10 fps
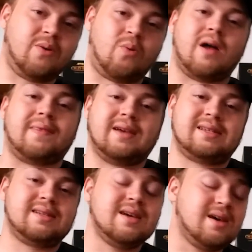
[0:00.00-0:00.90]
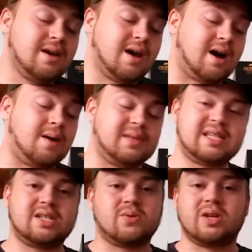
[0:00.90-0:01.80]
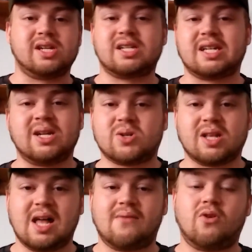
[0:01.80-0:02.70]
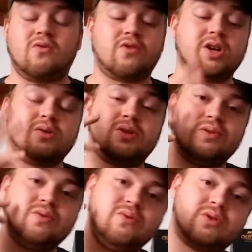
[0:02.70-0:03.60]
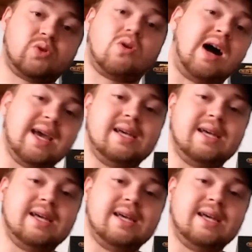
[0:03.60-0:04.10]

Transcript: want this. This is really just entry level for you to try